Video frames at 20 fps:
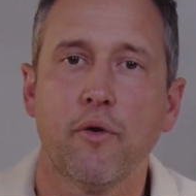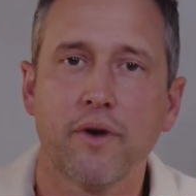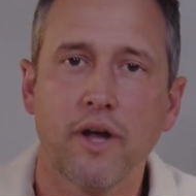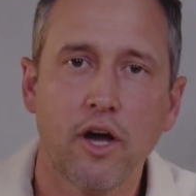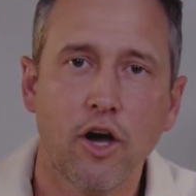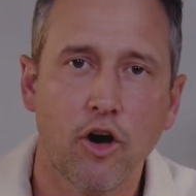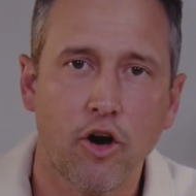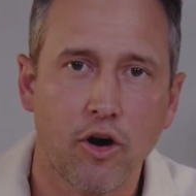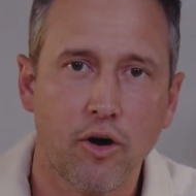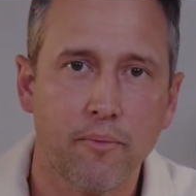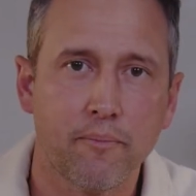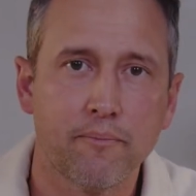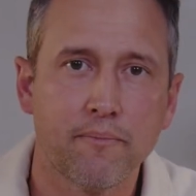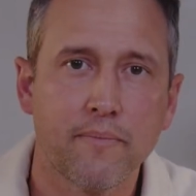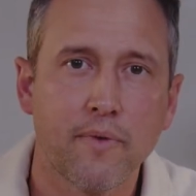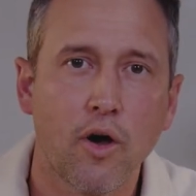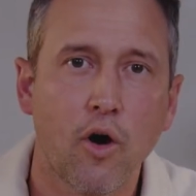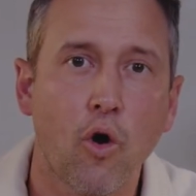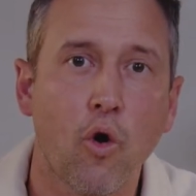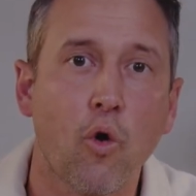a home
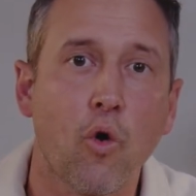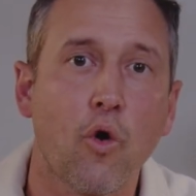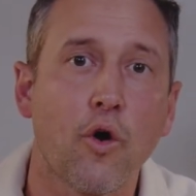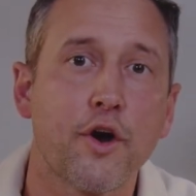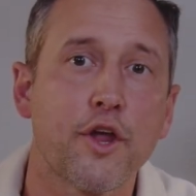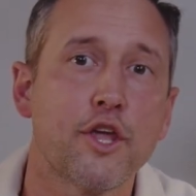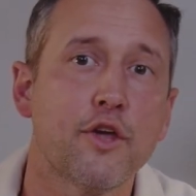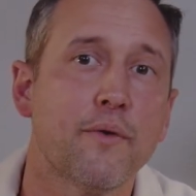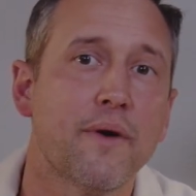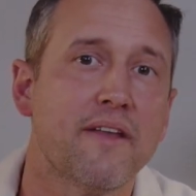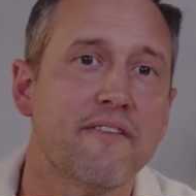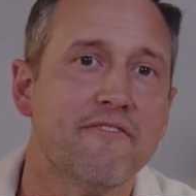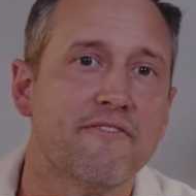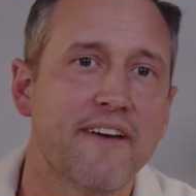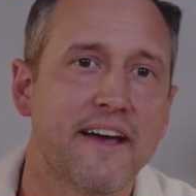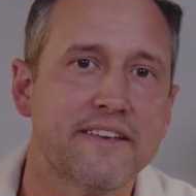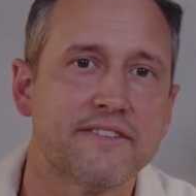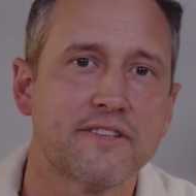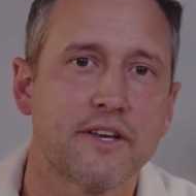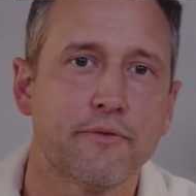or you
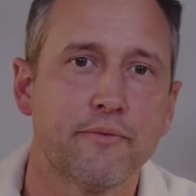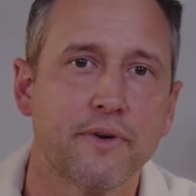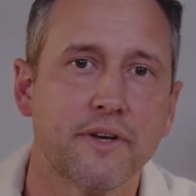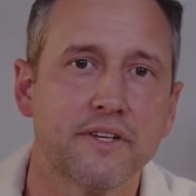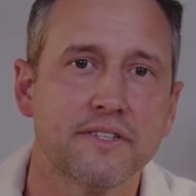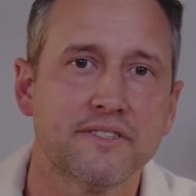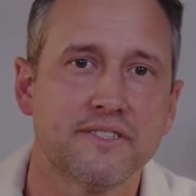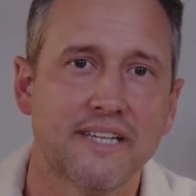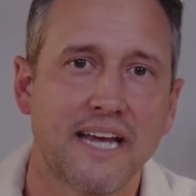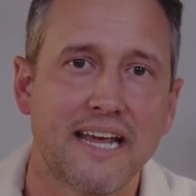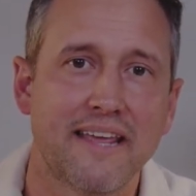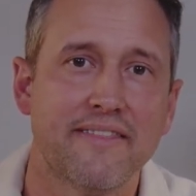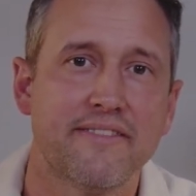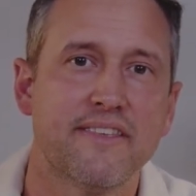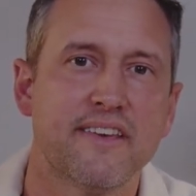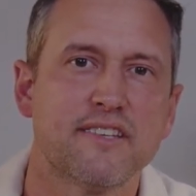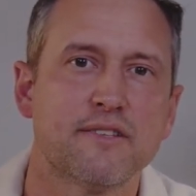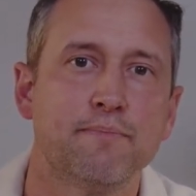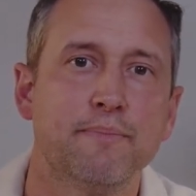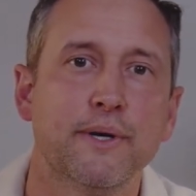invest in real estate,
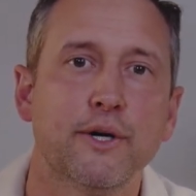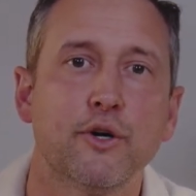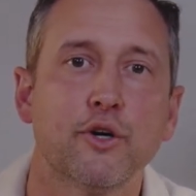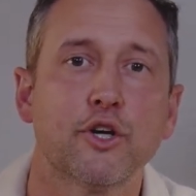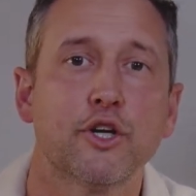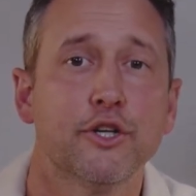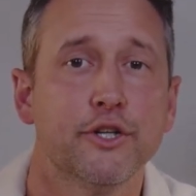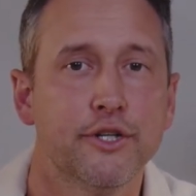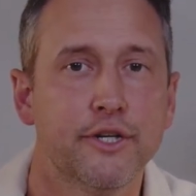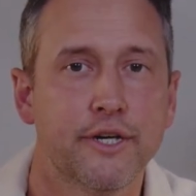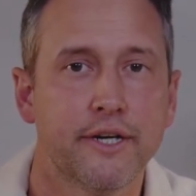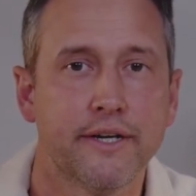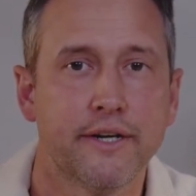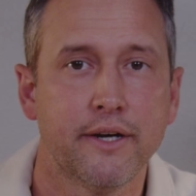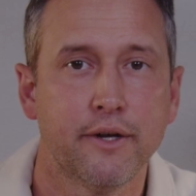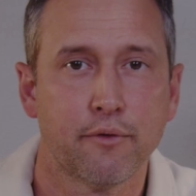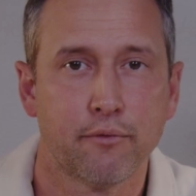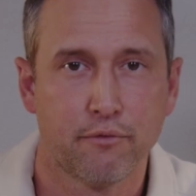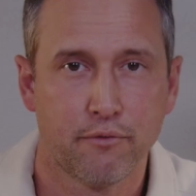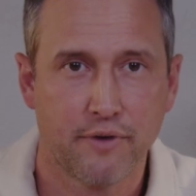this bill
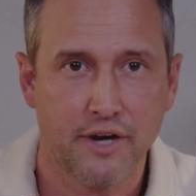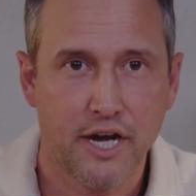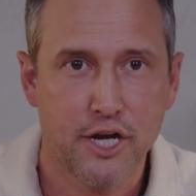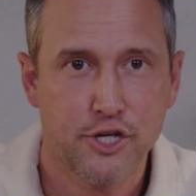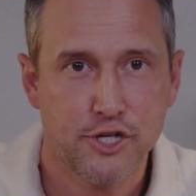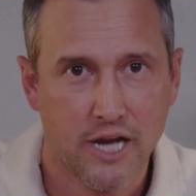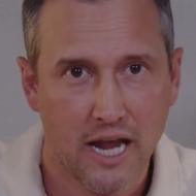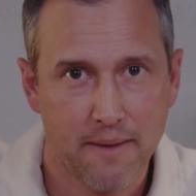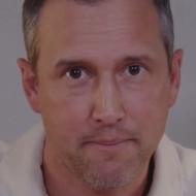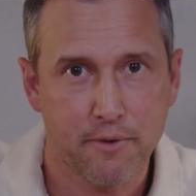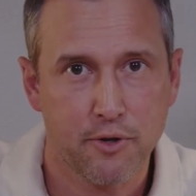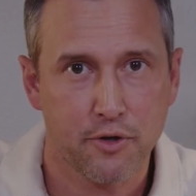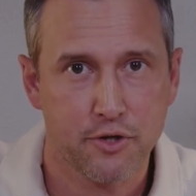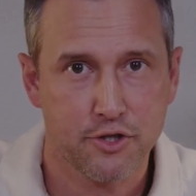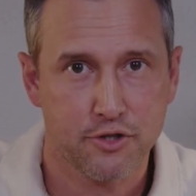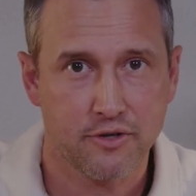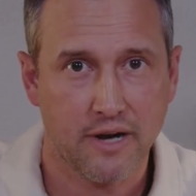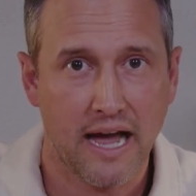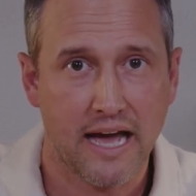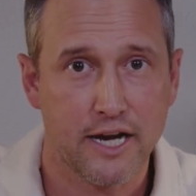could reshape your
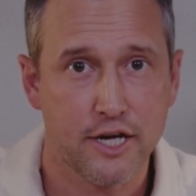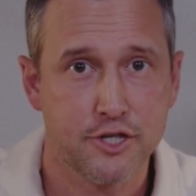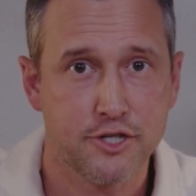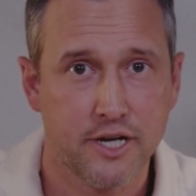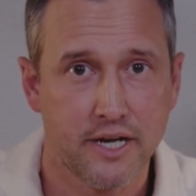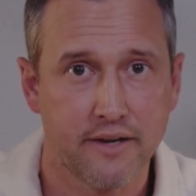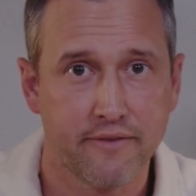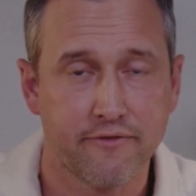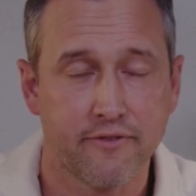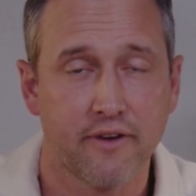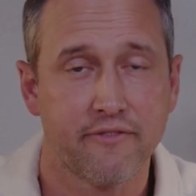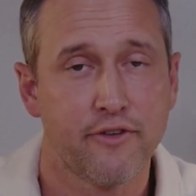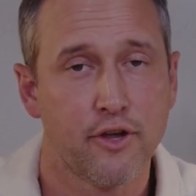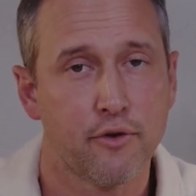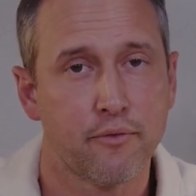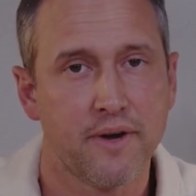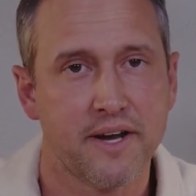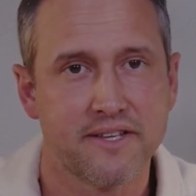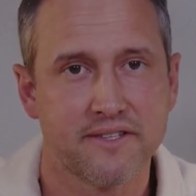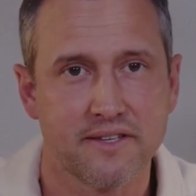strategy for a
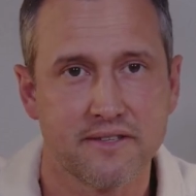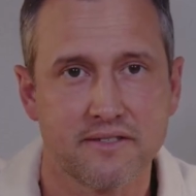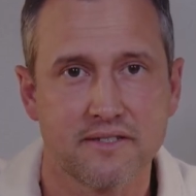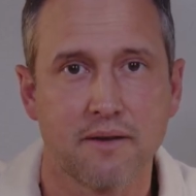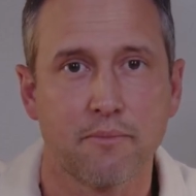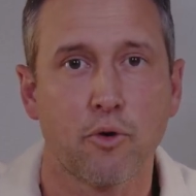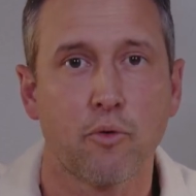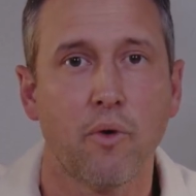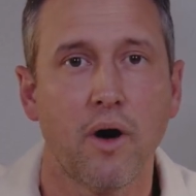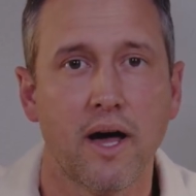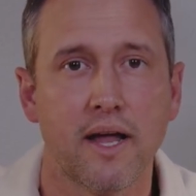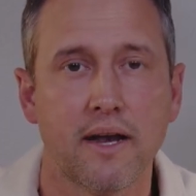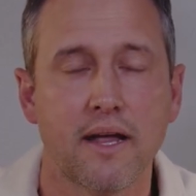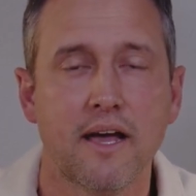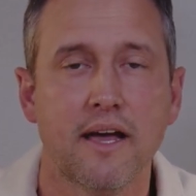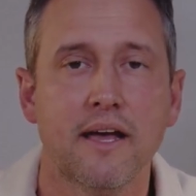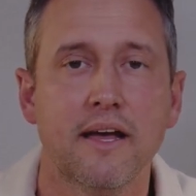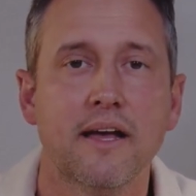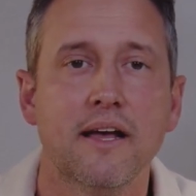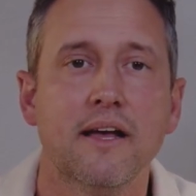few reasons. Number one,
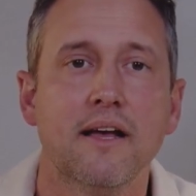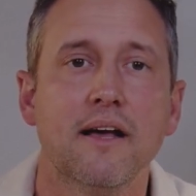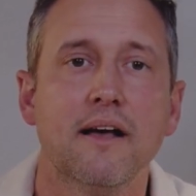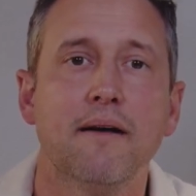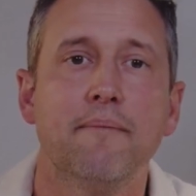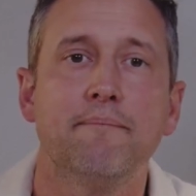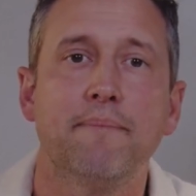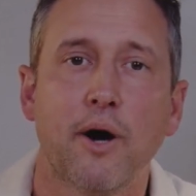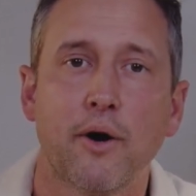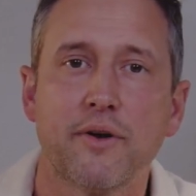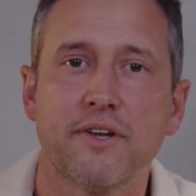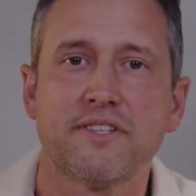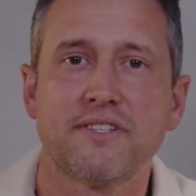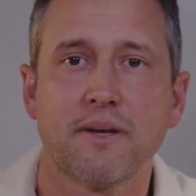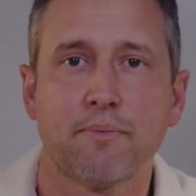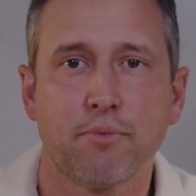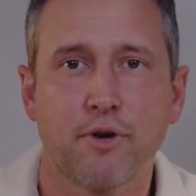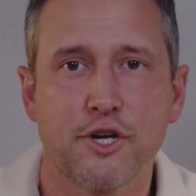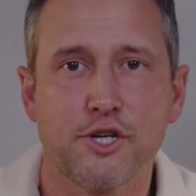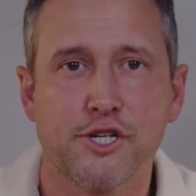bonus
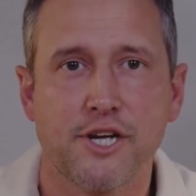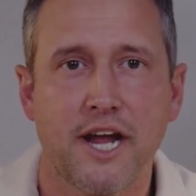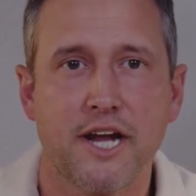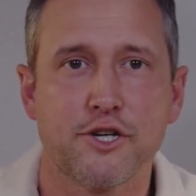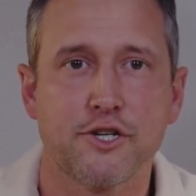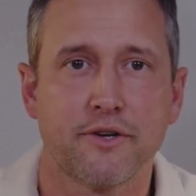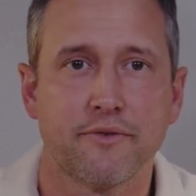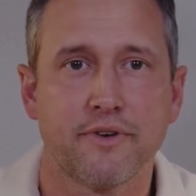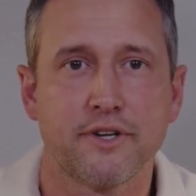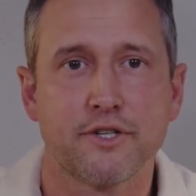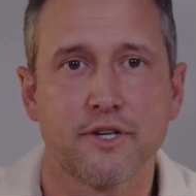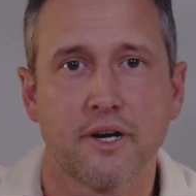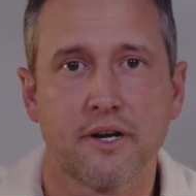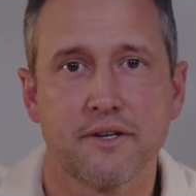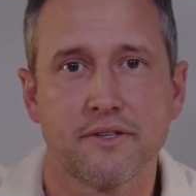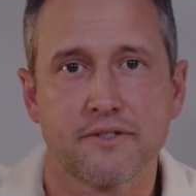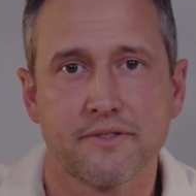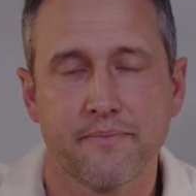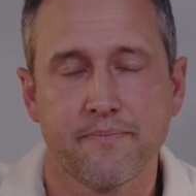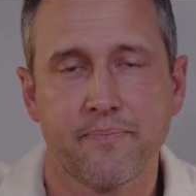depreciation
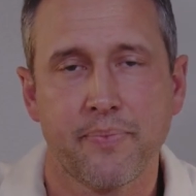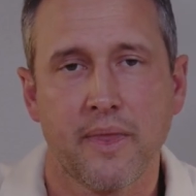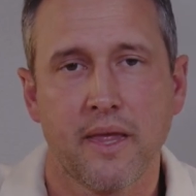returns.